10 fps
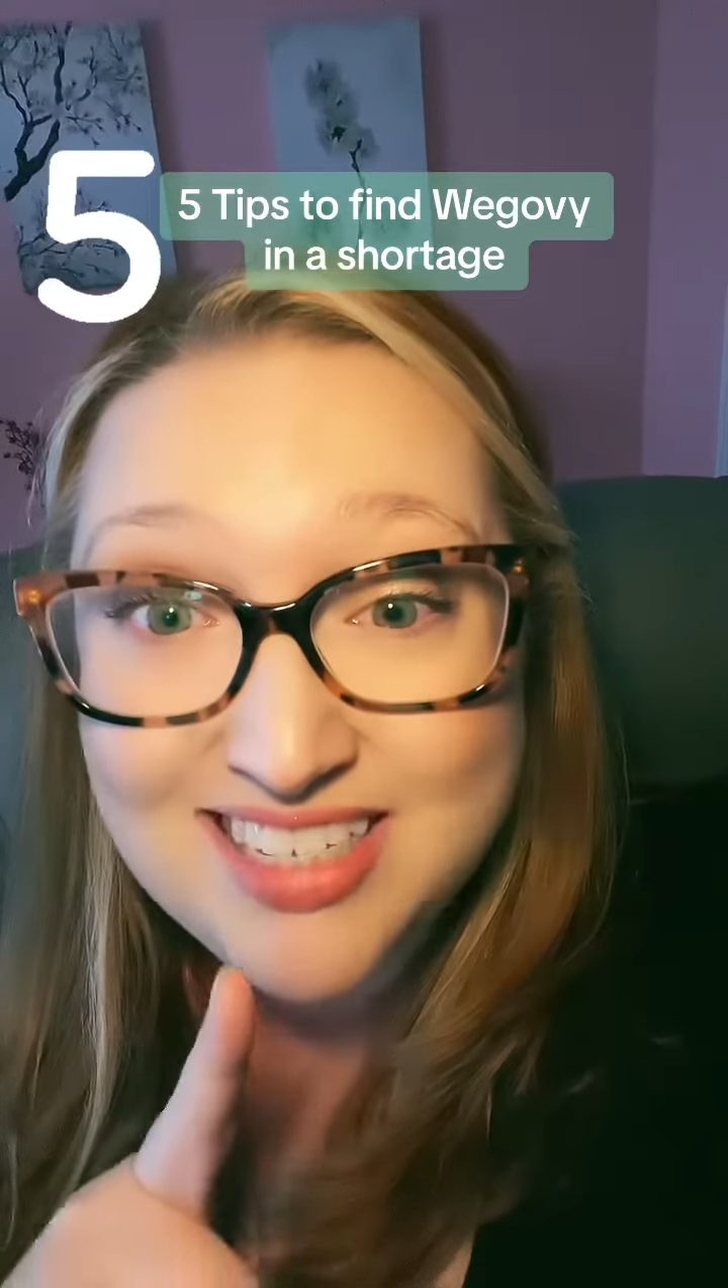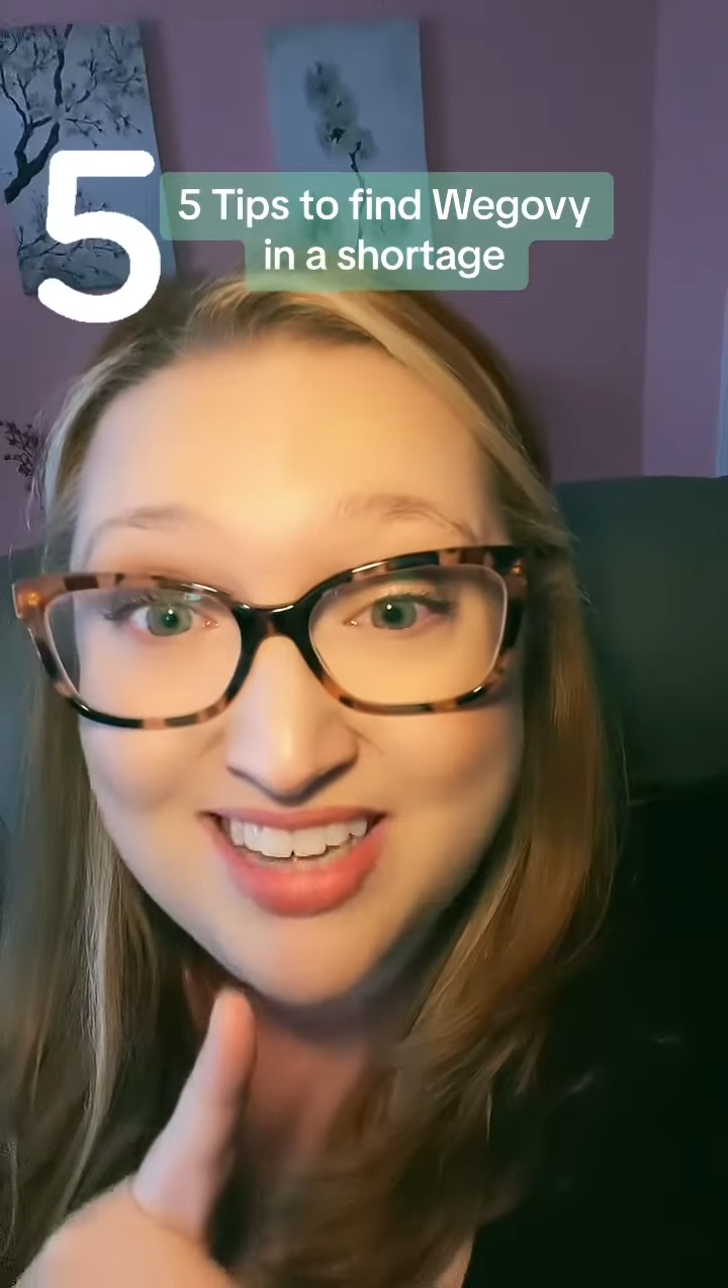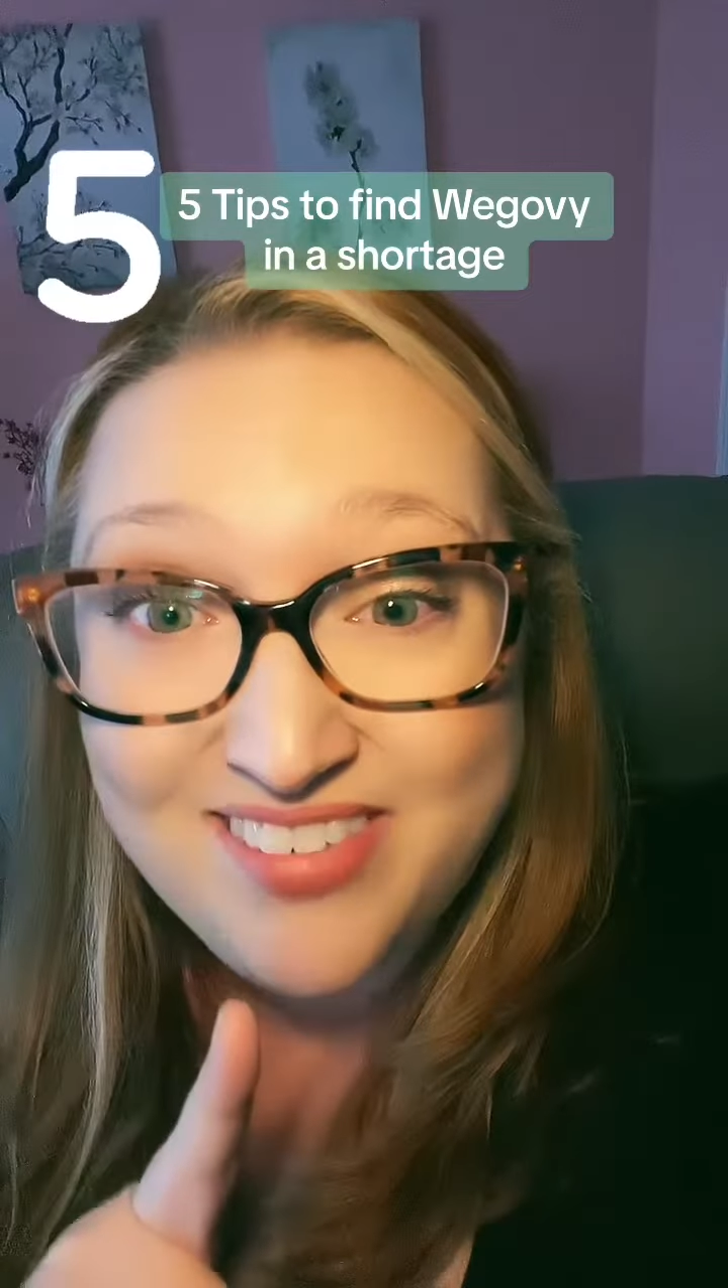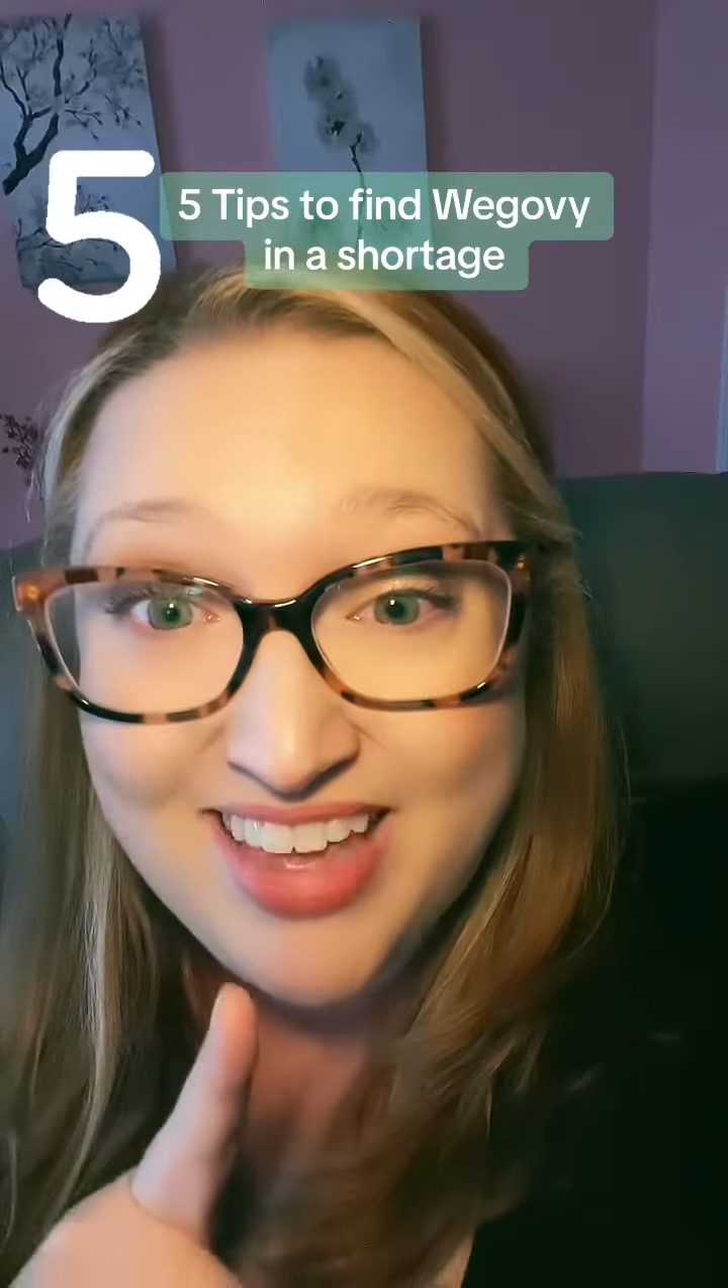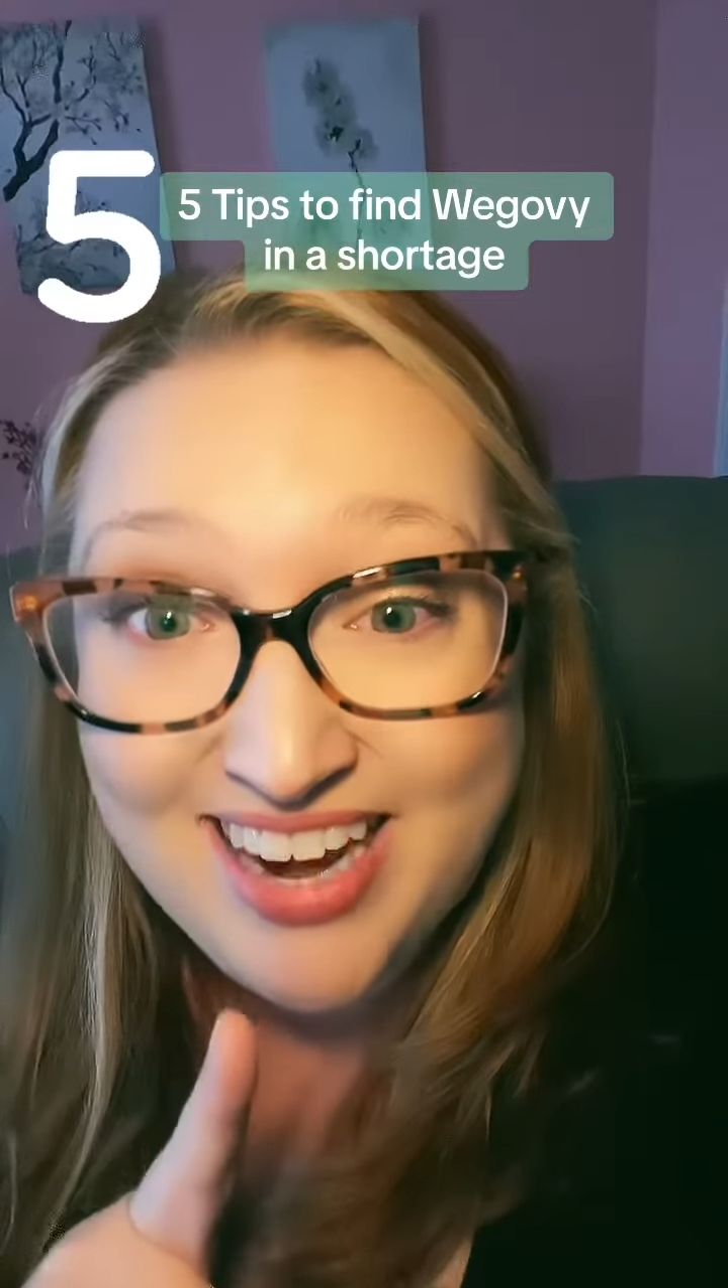if
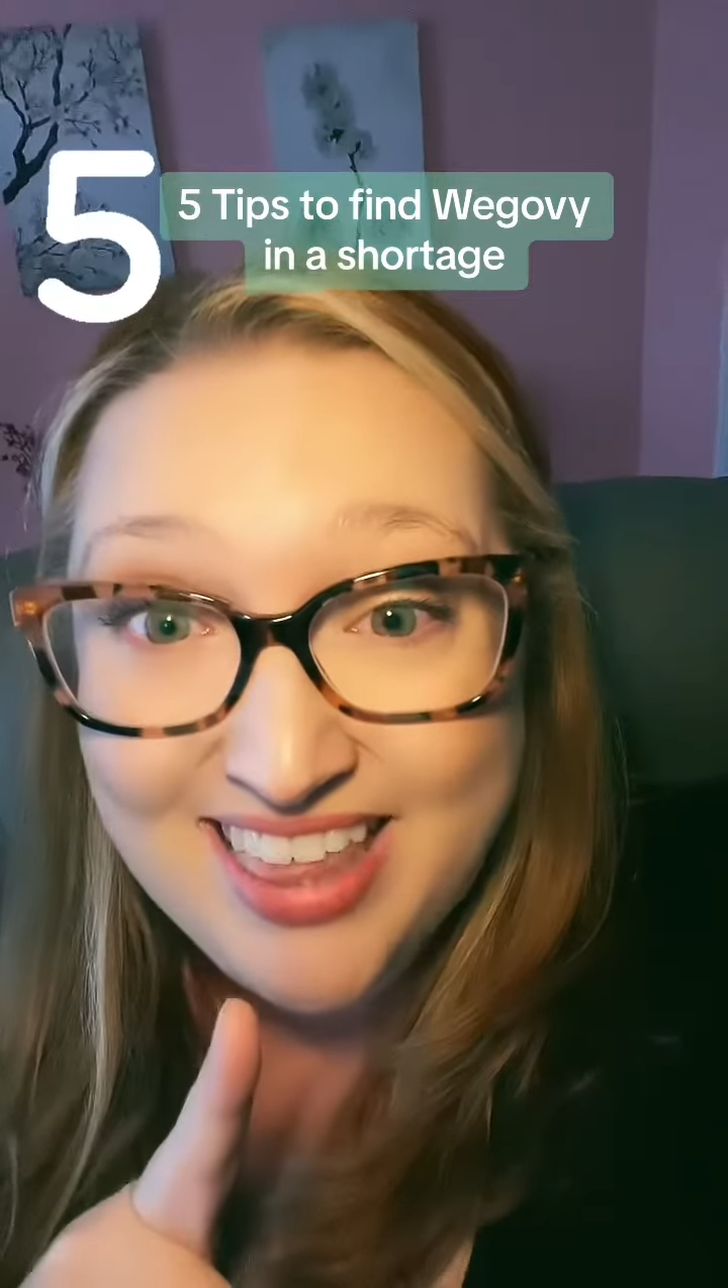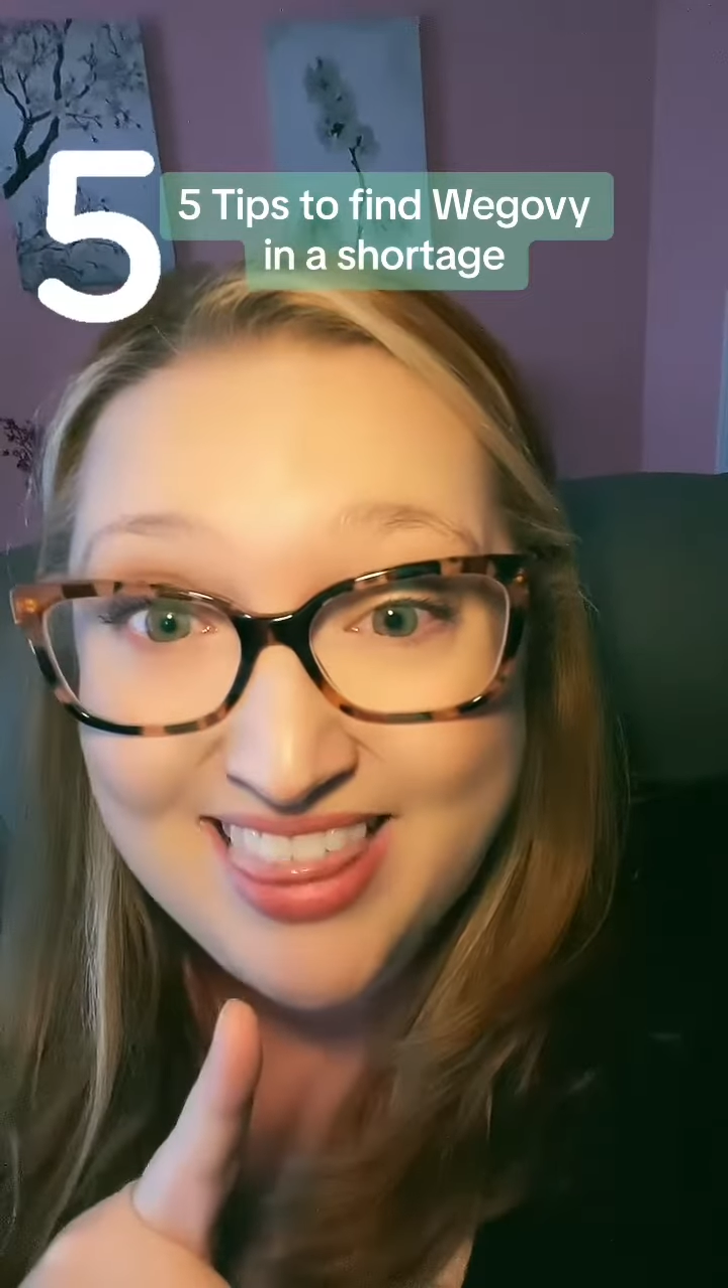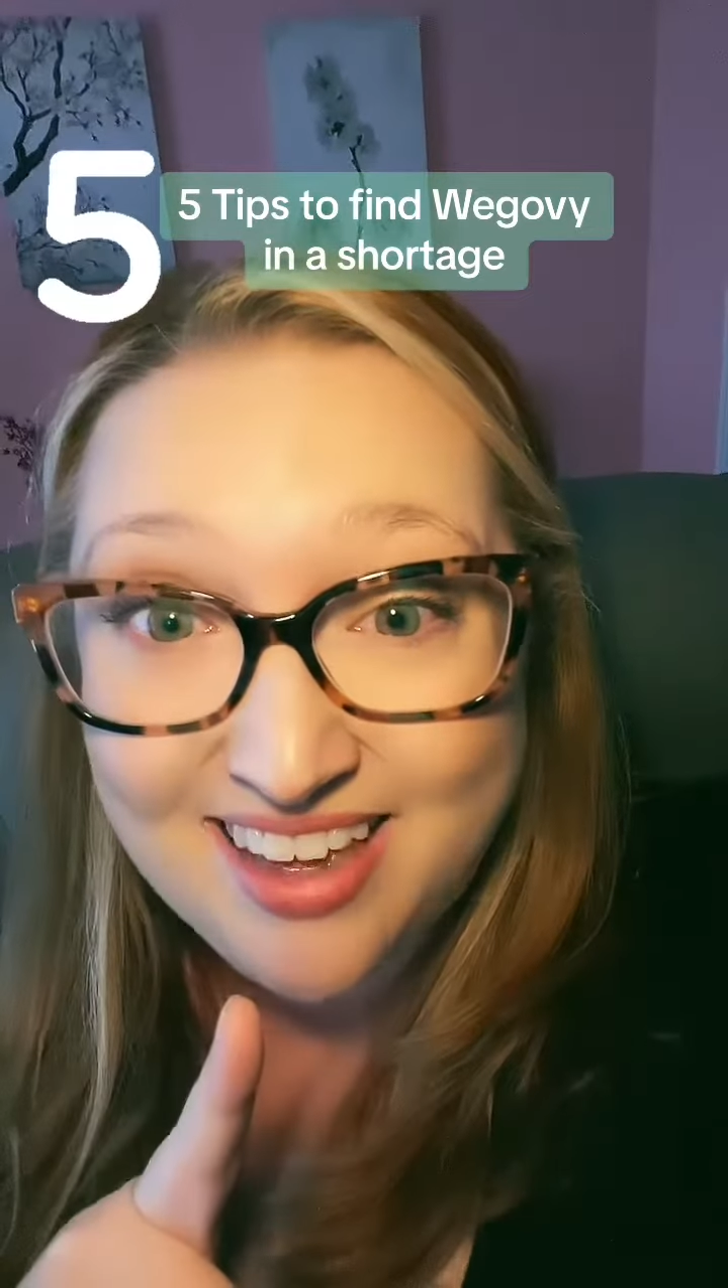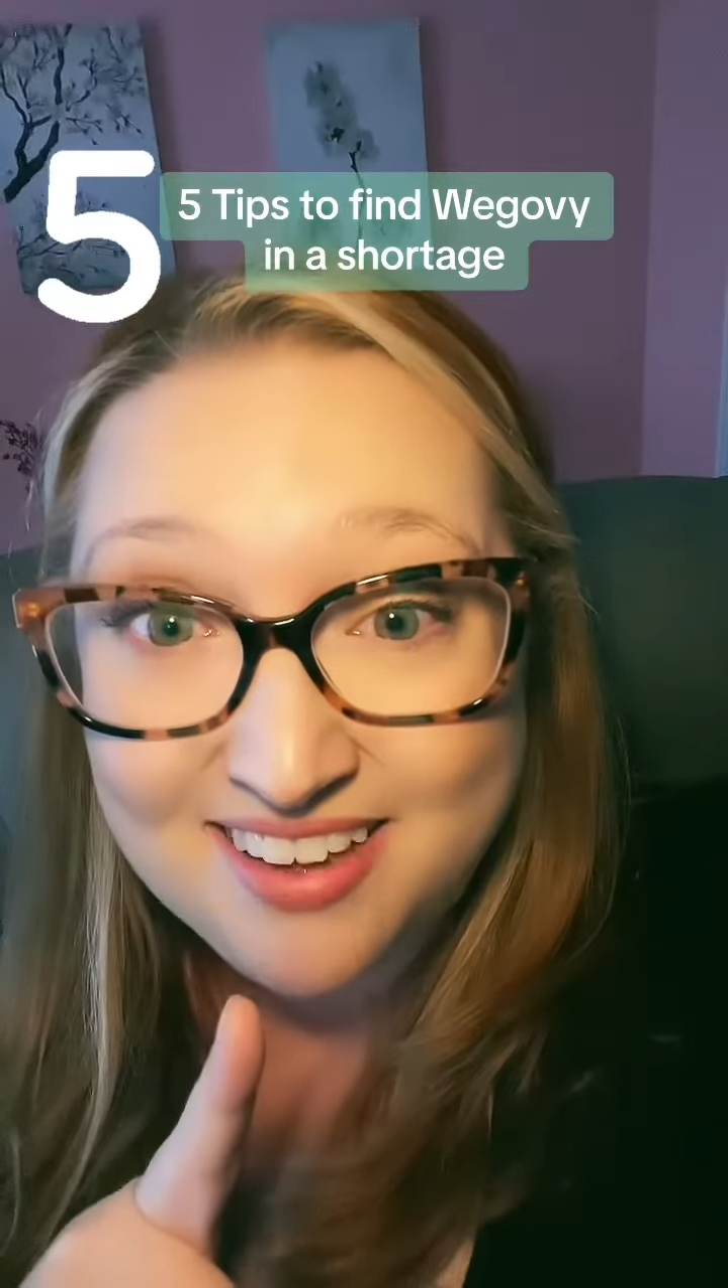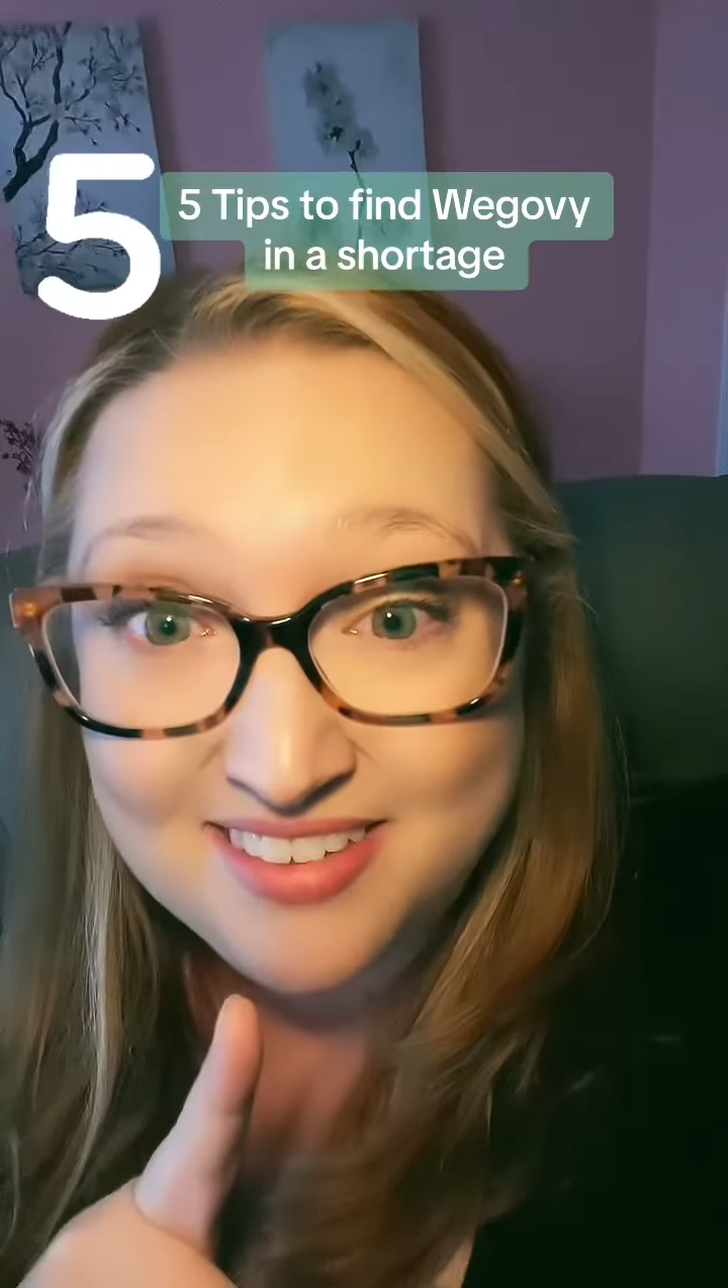
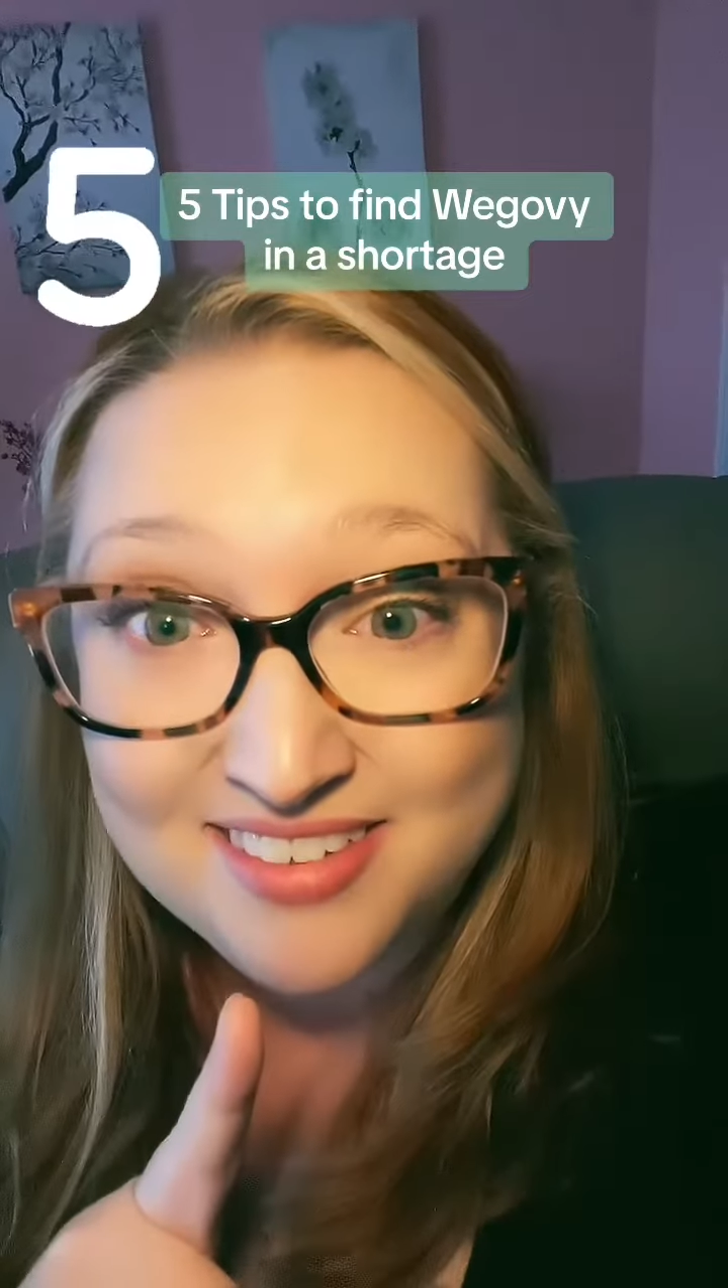anything.